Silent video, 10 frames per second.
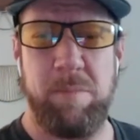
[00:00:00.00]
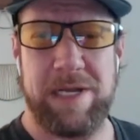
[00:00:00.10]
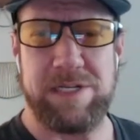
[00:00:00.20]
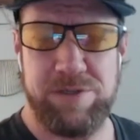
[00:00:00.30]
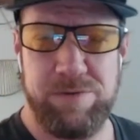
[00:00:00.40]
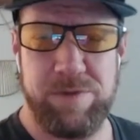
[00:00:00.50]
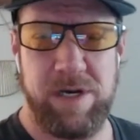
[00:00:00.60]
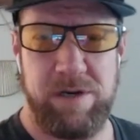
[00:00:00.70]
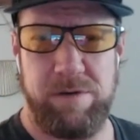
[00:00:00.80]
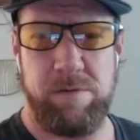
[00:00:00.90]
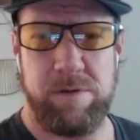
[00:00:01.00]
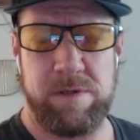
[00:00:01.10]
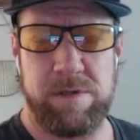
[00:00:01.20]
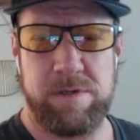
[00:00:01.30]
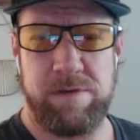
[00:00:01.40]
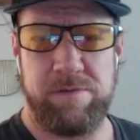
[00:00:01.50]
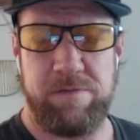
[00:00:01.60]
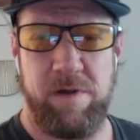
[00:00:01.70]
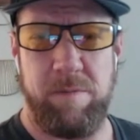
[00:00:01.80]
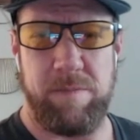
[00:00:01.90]
But I do know
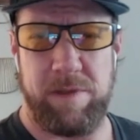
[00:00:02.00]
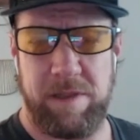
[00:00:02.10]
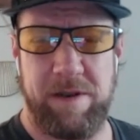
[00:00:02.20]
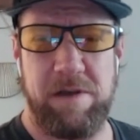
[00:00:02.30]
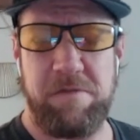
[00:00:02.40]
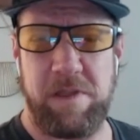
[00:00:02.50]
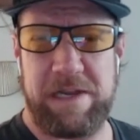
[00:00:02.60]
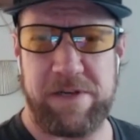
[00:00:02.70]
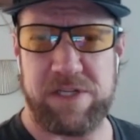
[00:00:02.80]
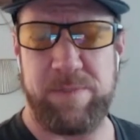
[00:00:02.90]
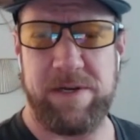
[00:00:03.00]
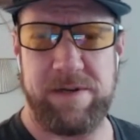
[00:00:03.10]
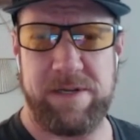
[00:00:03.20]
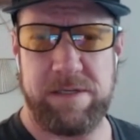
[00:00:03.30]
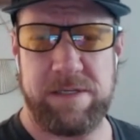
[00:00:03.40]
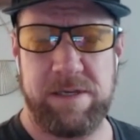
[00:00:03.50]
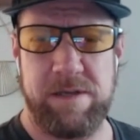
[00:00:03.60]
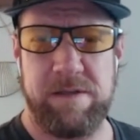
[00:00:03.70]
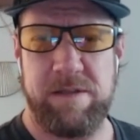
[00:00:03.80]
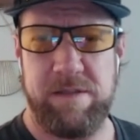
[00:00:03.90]
from enough life
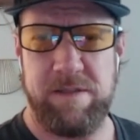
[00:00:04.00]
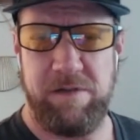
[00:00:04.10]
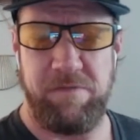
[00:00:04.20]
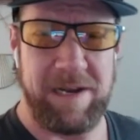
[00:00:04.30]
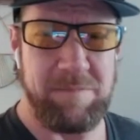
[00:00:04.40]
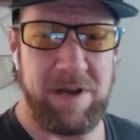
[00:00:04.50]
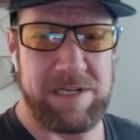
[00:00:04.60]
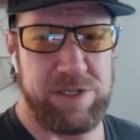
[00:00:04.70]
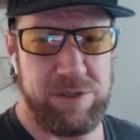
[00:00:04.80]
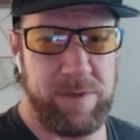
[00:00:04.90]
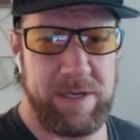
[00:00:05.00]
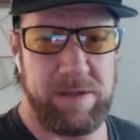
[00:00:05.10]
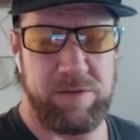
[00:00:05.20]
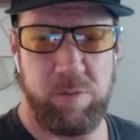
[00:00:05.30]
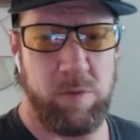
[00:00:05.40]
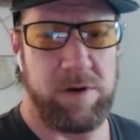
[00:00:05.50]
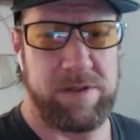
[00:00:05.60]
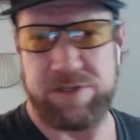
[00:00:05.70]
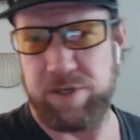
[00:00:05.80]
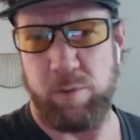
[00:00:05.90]
experience that if I'm not doing the
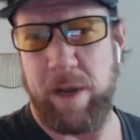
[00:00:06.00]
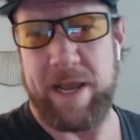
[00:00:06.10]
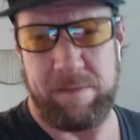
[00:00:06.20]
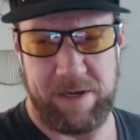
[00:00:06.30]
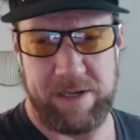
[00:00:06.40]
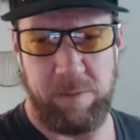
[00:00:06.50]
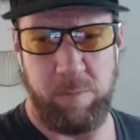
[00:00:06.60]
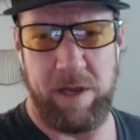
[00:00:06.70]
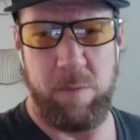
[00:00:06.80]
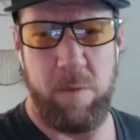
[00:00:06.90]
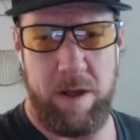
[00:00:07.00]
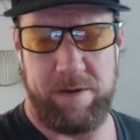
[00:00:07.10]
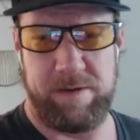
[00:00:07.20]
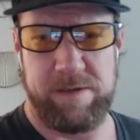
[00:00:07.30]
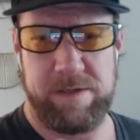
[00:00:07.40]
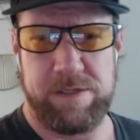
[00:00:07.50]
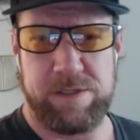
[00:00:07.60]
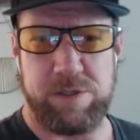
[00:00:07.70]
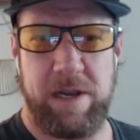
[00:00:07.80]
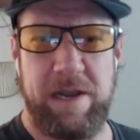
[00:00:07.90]
work, there's no way I'm going to get what I want.
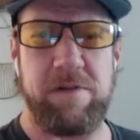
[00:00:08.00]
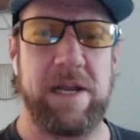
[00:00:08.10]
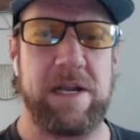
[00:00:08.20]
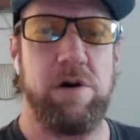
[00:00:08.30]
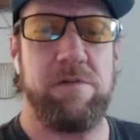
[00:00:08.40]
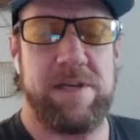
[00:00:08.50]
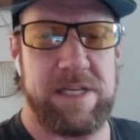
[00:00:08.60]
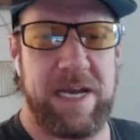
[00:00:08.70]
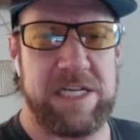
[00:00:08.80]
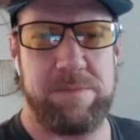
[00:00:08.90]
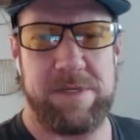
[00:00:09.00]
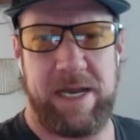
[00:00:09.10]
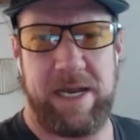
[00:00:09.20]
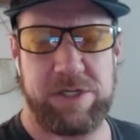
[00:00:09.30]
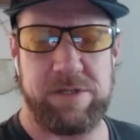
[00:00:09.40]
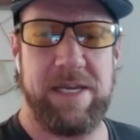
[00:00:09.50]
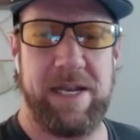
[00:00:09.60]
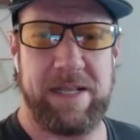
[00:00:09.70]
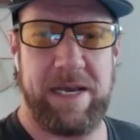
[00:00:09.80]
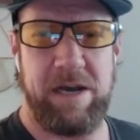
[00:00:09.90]
So I have to let go of the attachment to actually
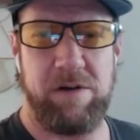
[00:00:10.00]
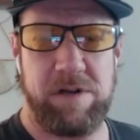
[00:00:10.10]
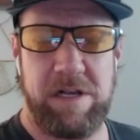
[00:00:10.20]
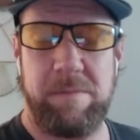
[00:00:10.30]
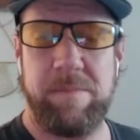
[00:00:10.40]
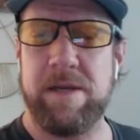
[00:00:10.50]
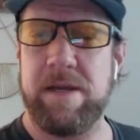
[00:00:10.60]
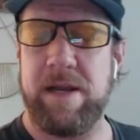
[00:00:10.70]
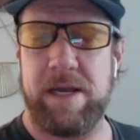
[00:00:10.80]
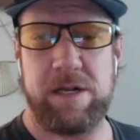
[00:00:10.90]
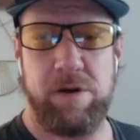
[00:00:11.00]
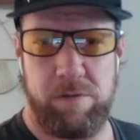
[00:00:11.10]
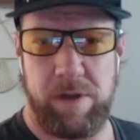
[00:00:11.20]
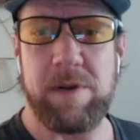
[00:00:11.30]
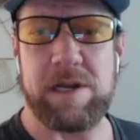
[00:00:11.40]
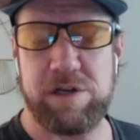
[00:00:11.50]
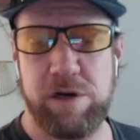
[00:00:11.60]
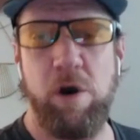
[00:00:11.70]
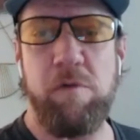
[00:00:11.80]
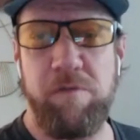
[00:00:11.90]
getting that outcome and then go, I'm going to
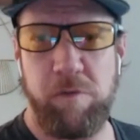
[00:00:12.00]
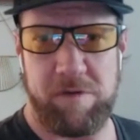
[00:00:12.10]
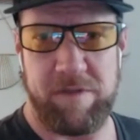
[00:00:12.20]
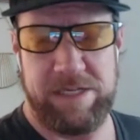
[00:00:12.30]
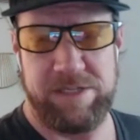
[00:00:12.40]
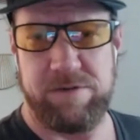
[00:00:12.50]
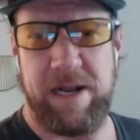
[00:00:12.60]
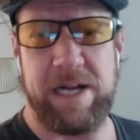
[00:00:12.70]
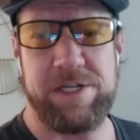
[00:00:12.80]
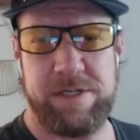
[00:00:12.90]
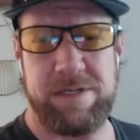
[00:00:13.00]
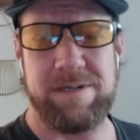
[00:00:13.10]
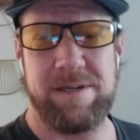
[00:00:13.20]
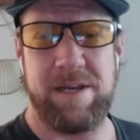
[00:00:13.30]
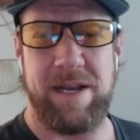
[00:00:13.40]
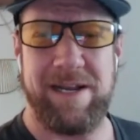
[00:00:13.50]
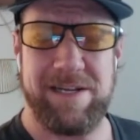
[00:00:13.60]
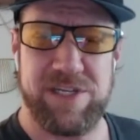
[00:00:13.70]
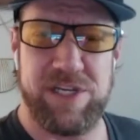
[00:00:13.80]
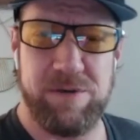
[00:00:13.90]
go for that direction. And
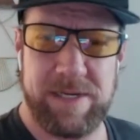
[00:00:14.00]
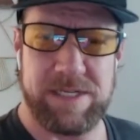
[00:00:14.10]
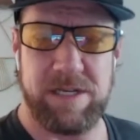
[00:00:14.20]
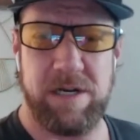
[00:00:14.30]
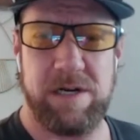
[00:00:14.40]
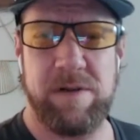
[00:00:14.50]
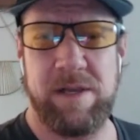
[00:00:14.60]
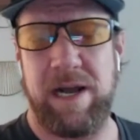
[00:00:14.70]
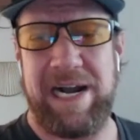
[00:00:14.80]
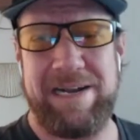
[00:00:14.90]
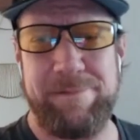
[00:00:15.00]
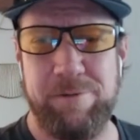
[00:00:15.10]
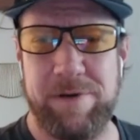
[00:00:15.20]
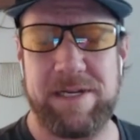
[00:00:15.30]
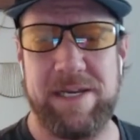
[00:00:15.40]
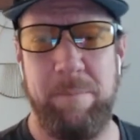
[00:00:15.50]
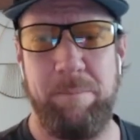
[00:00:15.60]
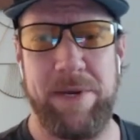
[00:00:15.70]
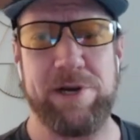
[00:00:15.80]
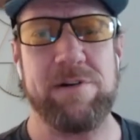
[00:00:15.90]
in doing so, I'm going to
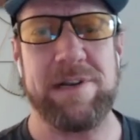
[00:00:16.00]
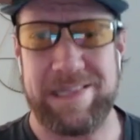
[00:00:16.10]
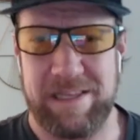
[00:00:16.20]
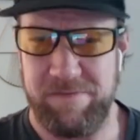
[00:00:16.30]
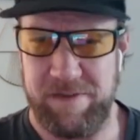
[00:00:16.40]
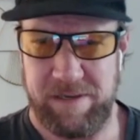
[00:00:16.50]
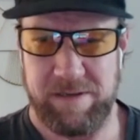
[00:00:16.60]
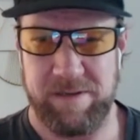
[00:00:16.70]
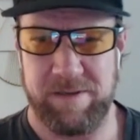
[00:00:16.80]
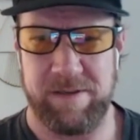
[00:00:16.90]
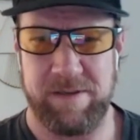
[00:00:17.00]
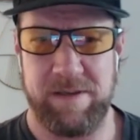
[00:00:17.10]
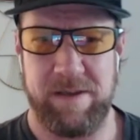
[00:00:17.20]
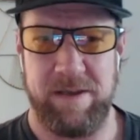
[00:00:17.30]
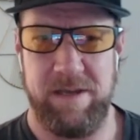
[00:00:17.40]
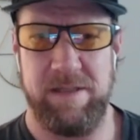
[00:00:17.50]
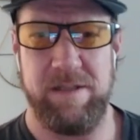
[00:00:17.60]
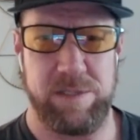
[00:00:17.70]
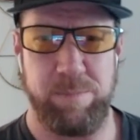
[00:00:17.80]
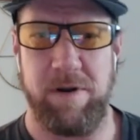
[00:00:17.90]
get better at living in
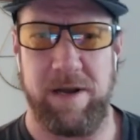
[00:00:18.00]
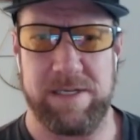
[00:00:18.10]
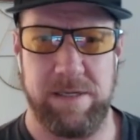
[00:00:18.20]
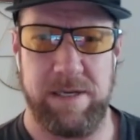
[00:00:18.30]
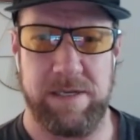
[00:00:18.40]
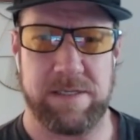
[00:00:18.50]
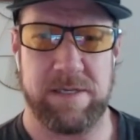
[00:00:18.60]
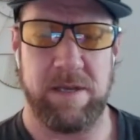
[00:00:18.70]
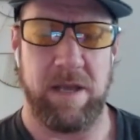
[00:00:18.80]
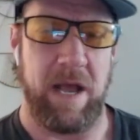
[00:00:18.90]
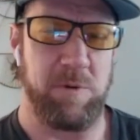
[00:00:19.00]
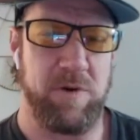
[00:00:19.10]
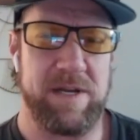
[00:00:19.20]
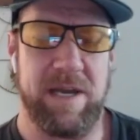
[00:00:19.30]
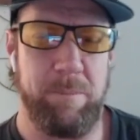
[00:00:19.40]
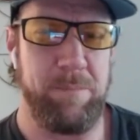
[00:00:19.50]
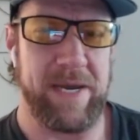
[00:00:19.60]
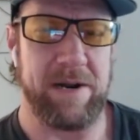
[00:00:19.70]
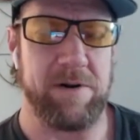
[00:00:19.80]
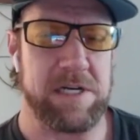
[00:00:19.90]
this process. I'm going to get
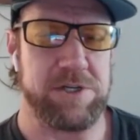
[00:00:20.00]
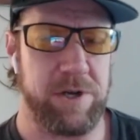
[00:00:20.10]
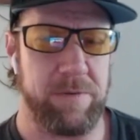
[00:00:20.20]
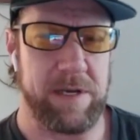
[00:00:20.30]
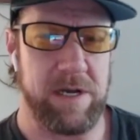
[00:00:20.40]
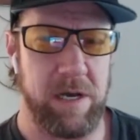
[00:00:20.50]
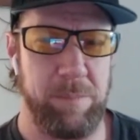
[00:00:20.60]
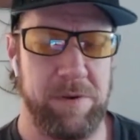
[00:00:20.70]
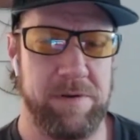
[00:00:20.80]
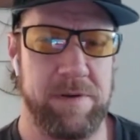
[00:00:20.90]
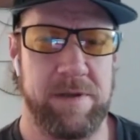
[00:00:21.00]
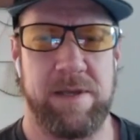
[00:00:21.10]
better at showing up.